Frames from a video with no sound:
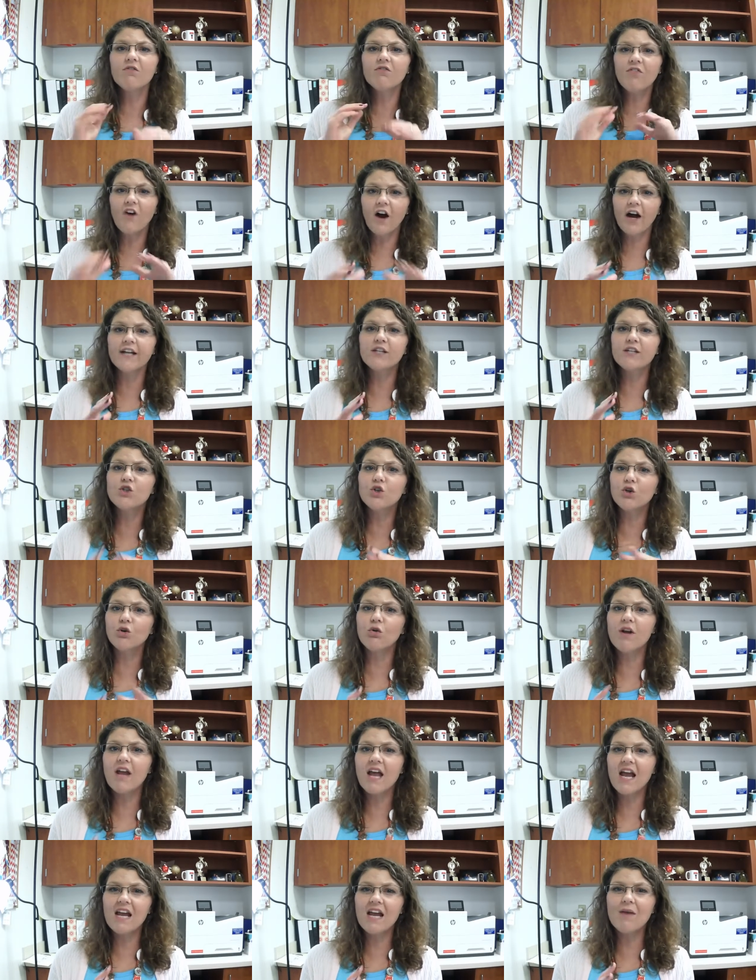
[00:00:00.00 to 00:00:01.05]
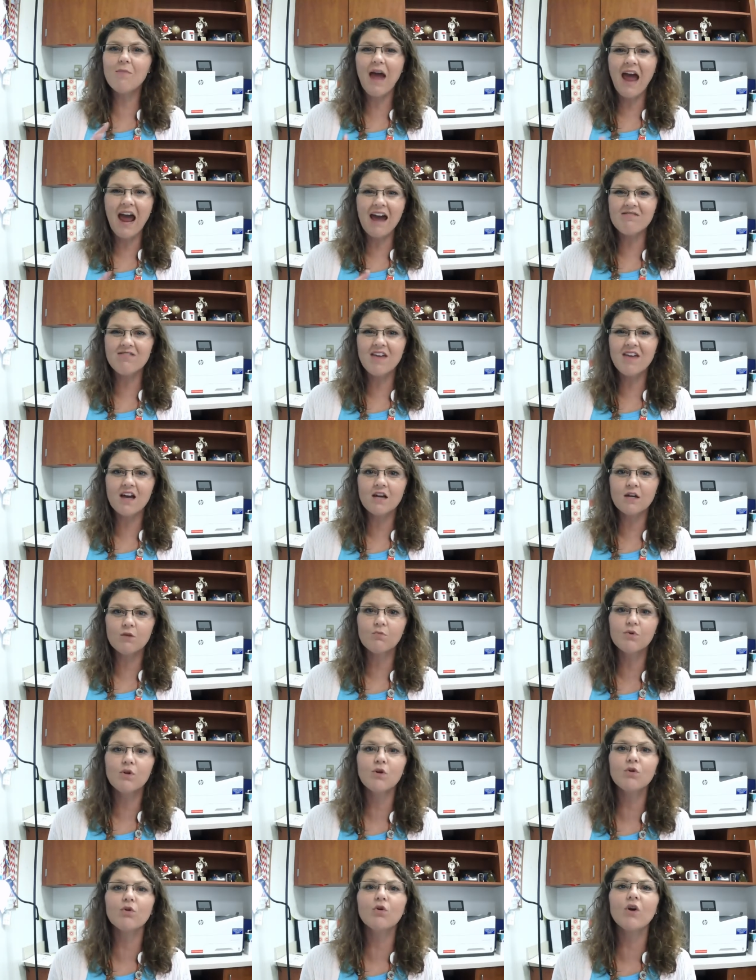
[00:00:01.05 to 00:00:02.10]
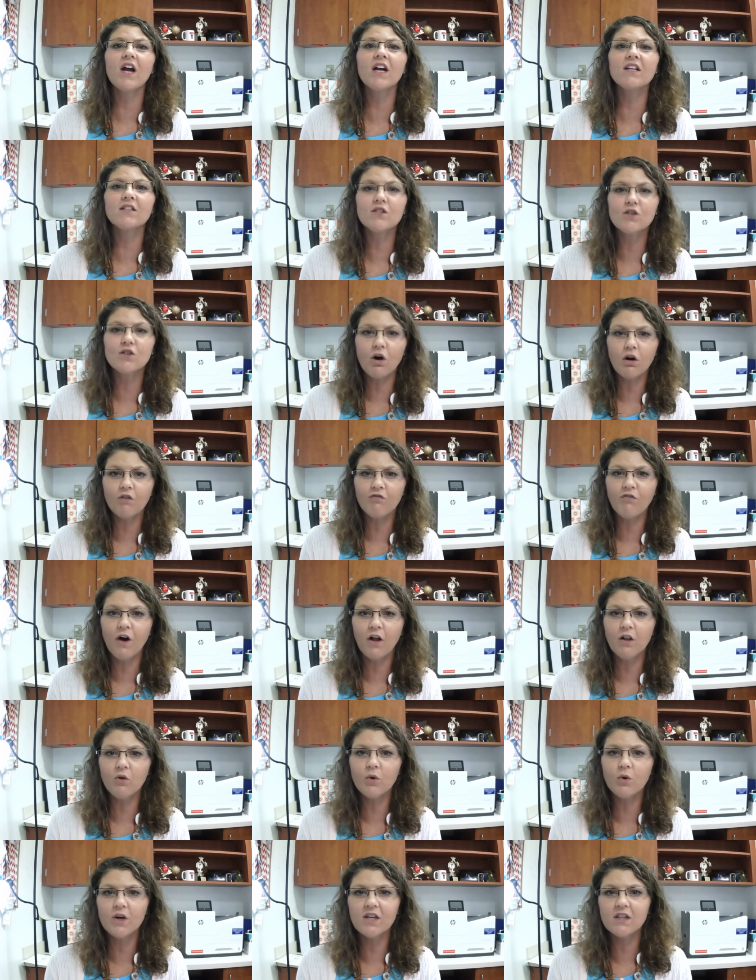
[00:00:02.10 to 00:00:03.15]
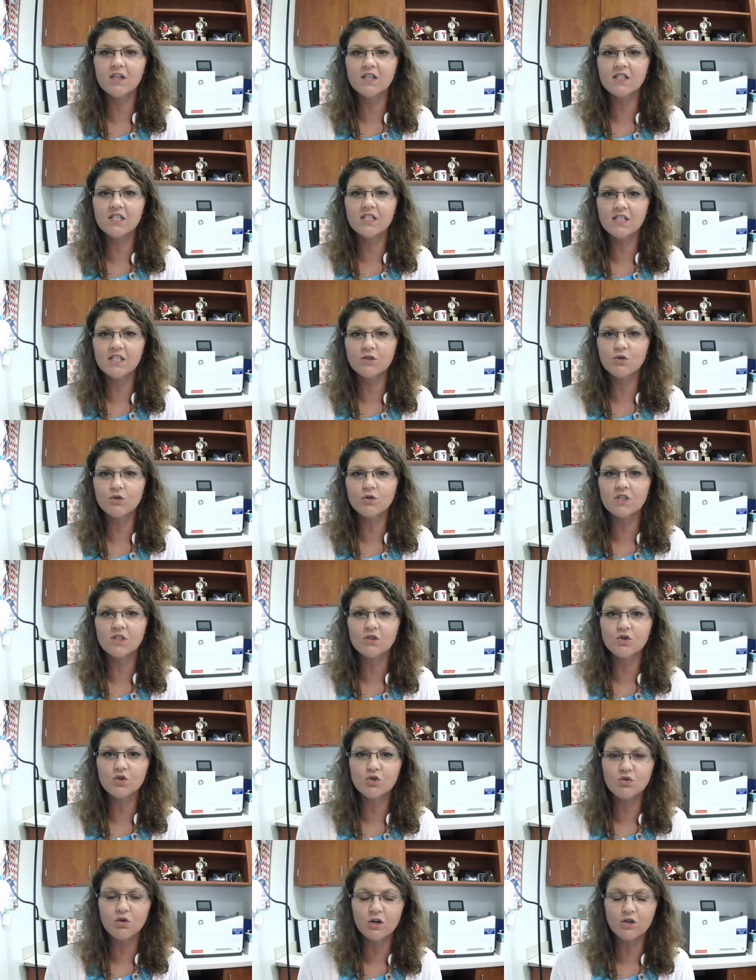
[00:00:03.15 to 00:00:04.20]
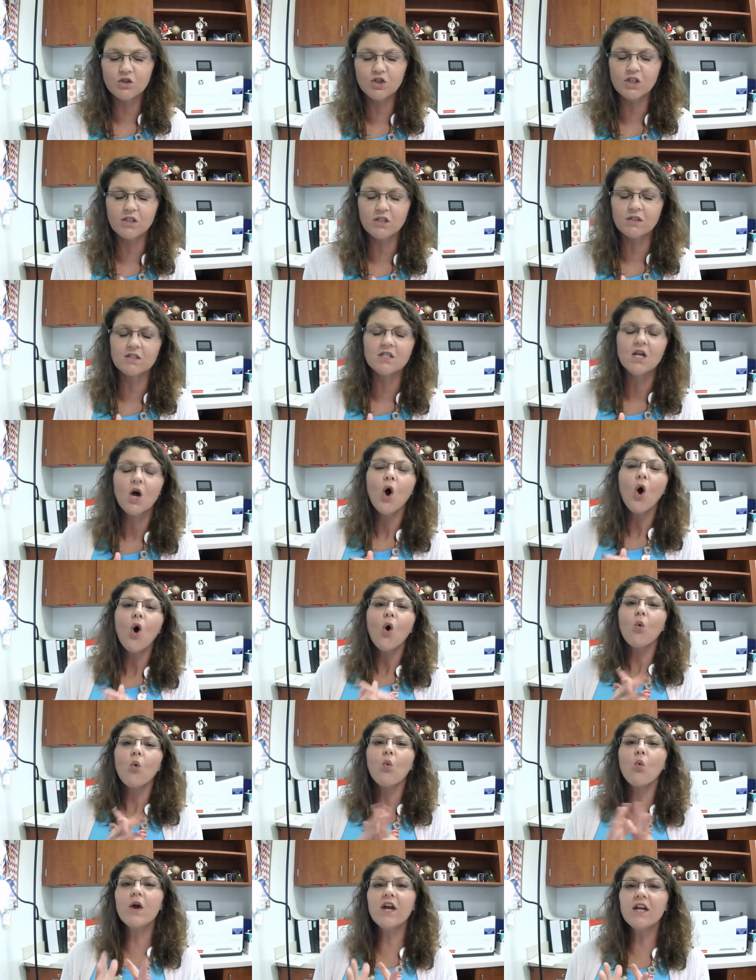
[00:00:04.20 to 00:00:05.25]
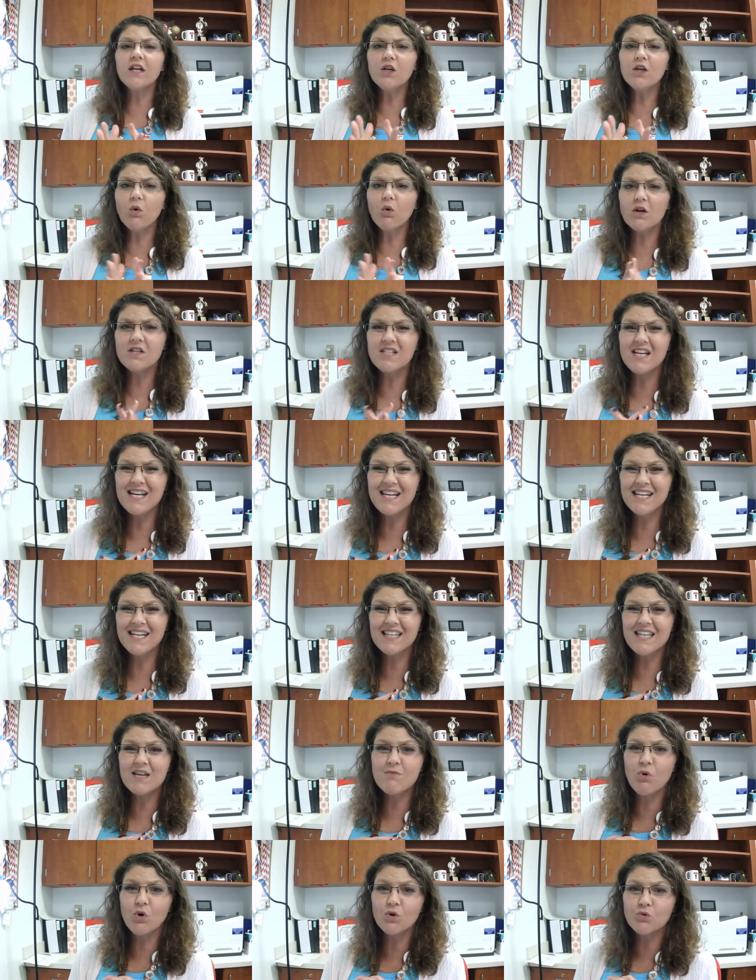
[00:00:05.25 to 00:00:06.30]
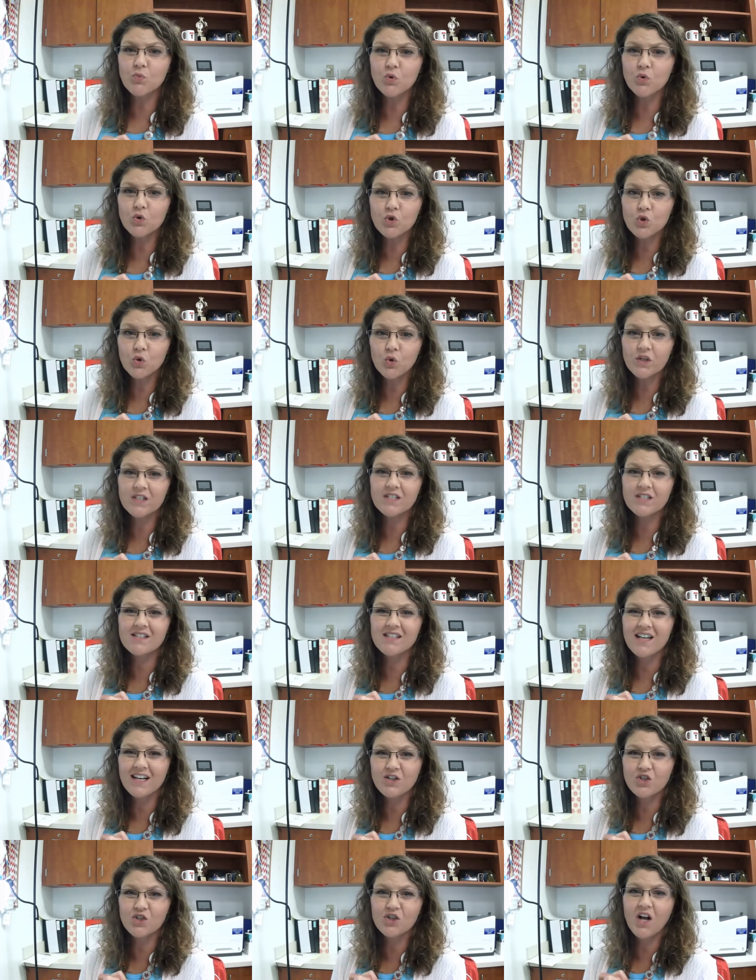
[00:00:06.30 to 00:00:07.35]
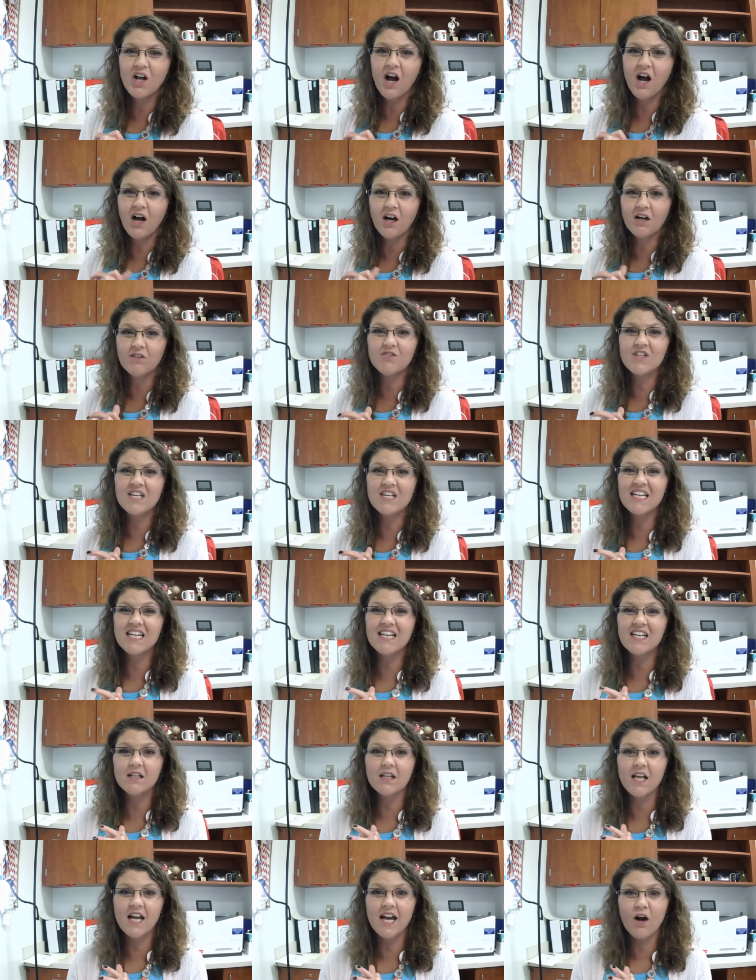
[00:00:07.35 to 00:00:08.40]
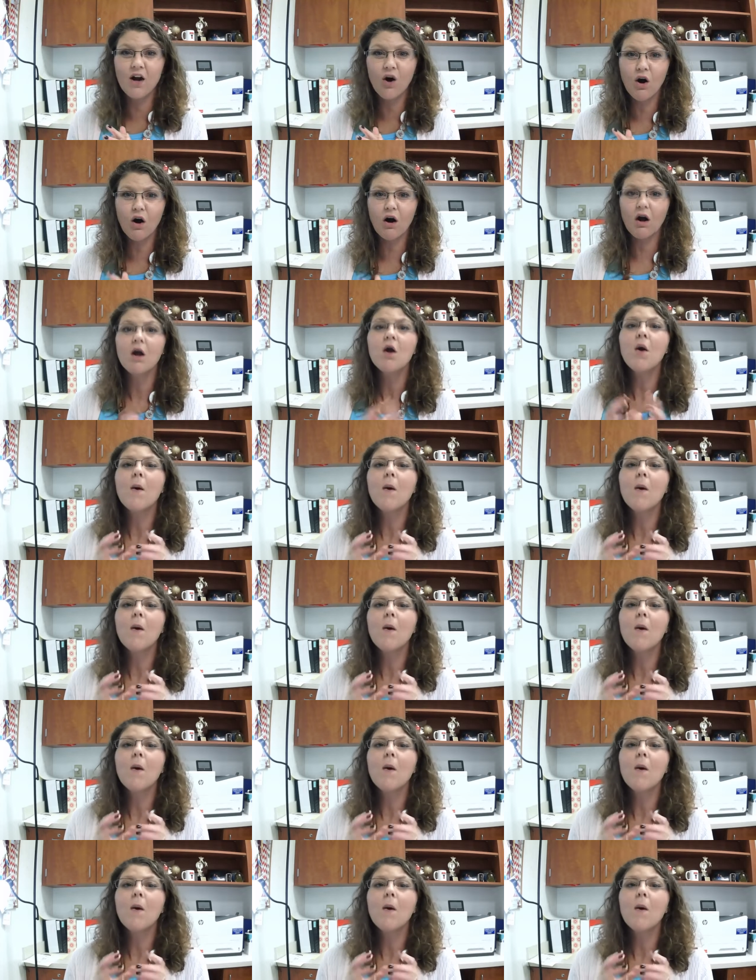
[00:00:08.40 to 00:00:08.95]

find your name at that computer, and start following the teacher's instructions. When you are taking the multiple choice section of the ELAR,